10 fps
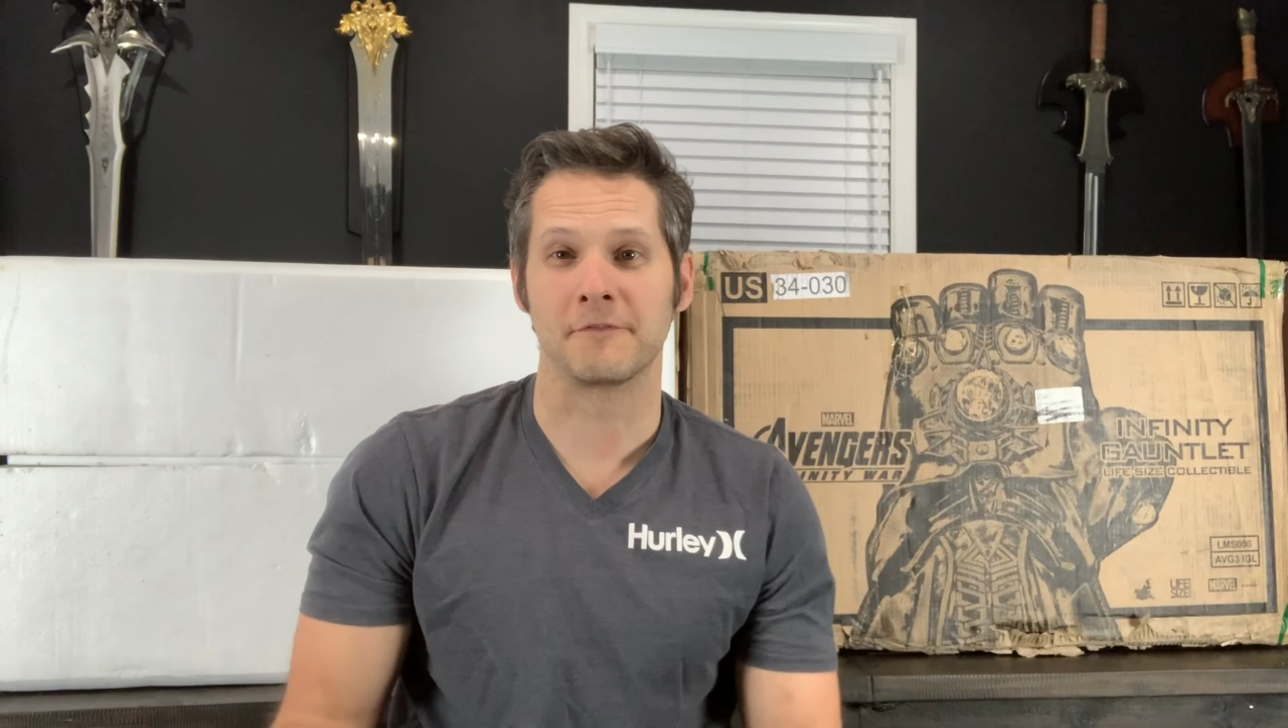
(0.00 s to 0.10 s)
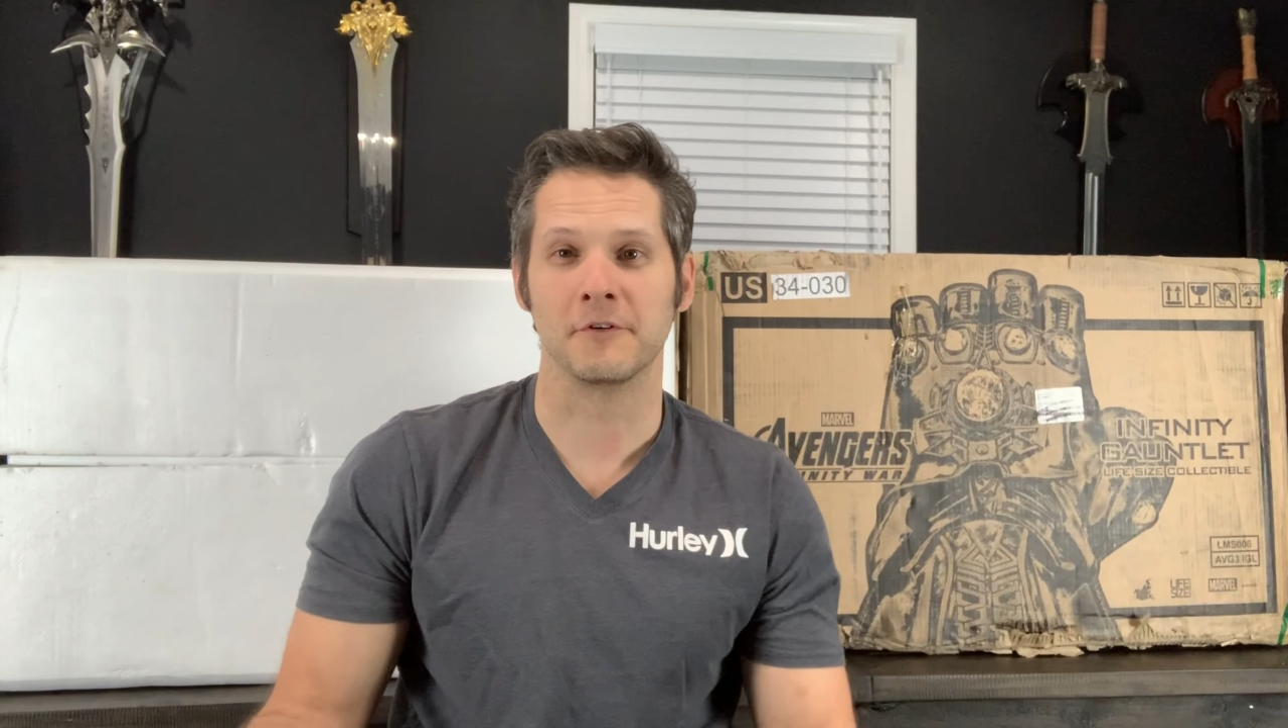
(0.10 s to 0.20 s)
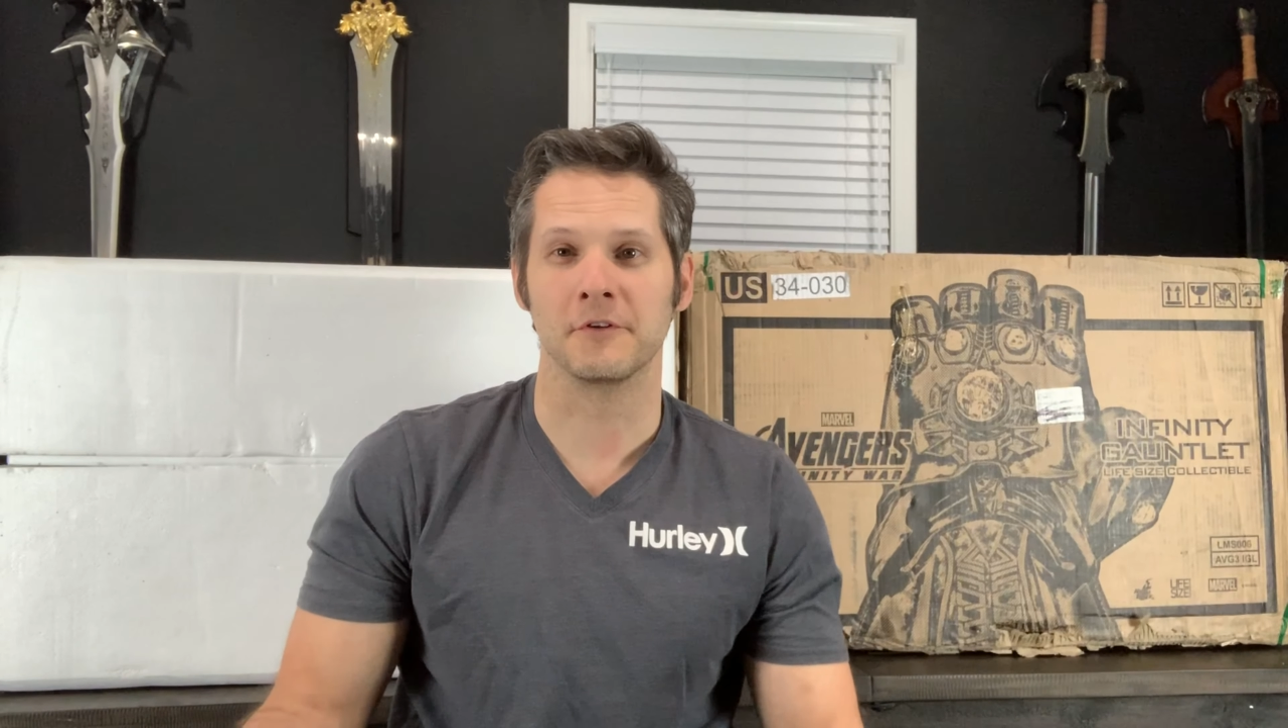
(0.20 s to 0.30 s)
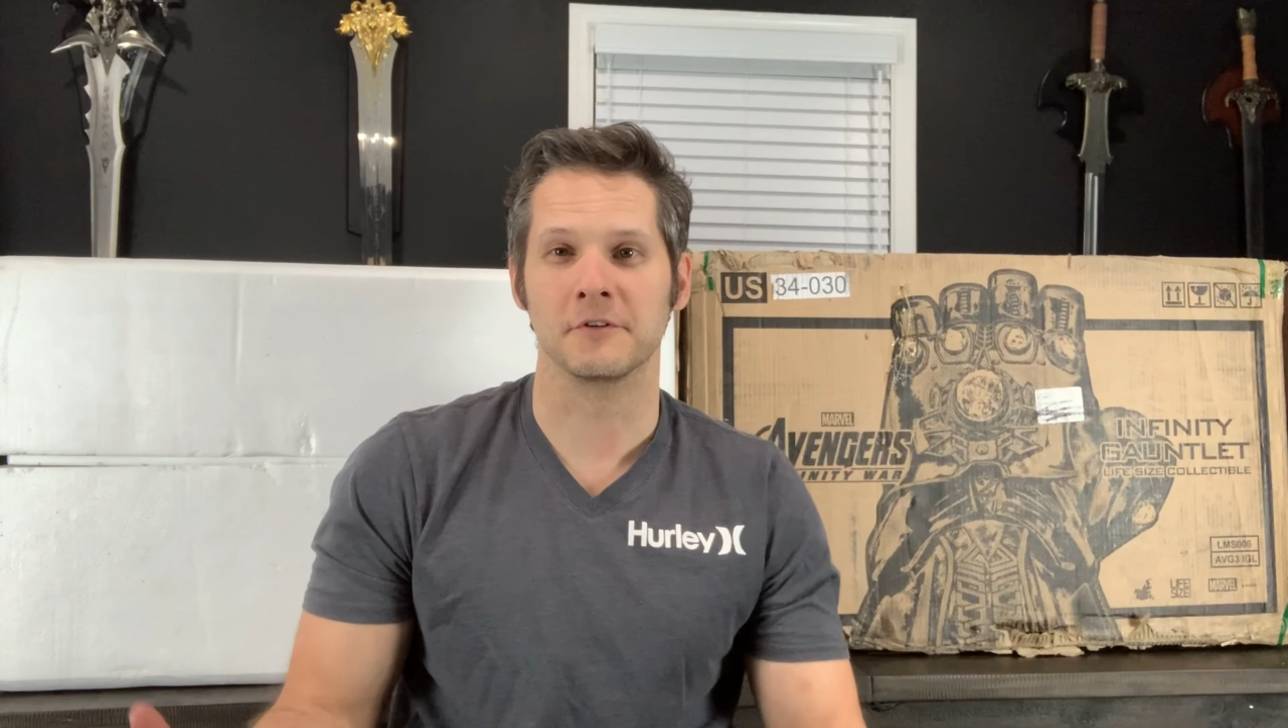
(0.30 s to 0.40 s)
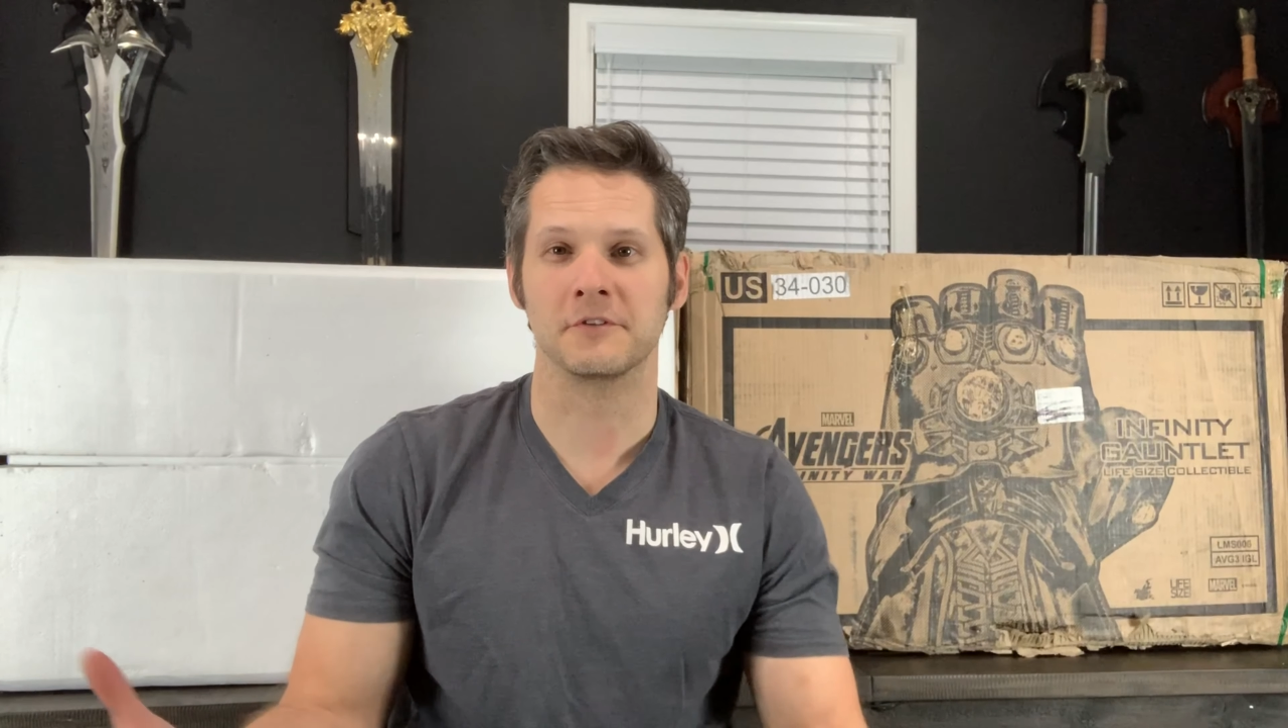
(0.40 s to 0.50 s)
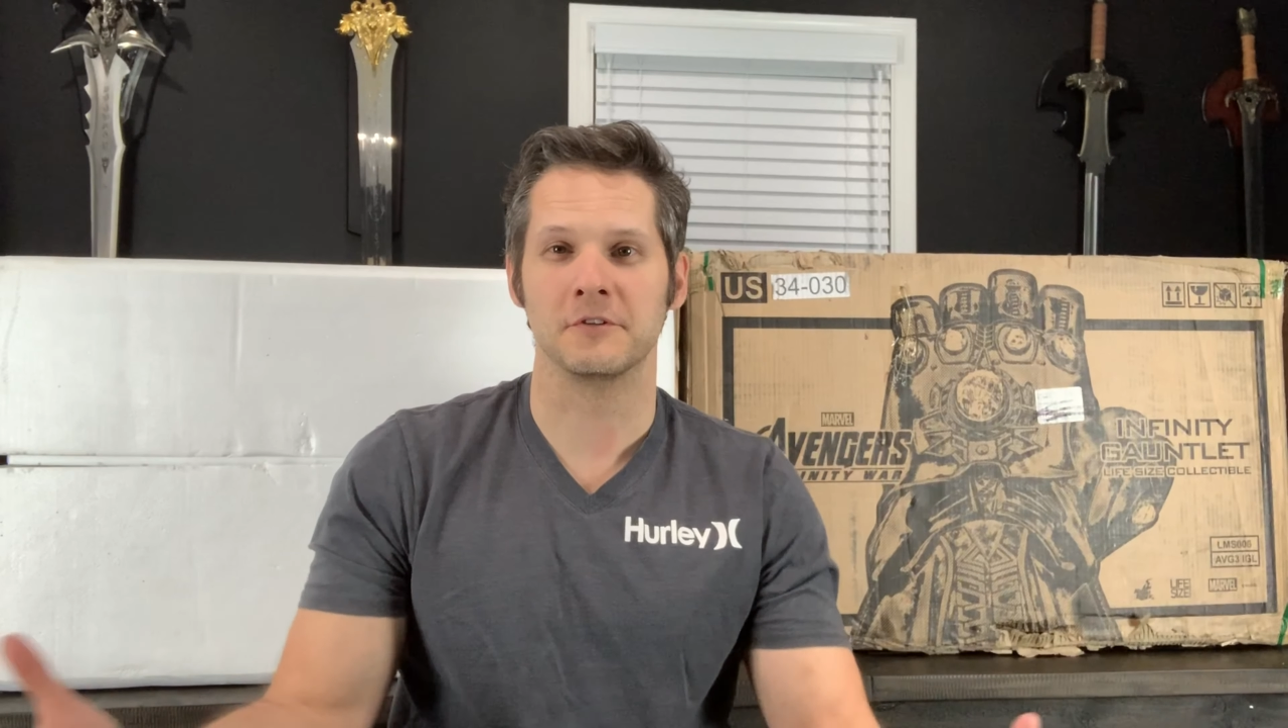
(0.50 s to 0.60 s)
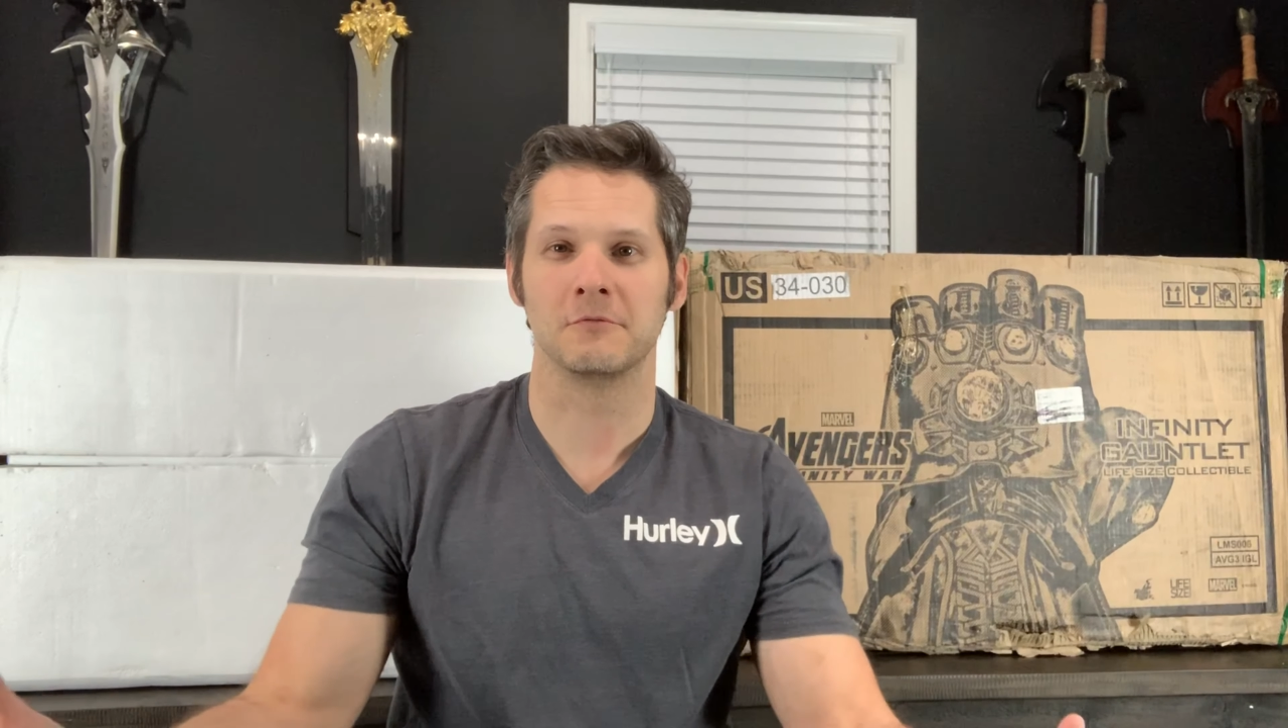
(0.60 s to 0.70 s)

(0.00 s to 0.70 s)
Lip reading: further ado,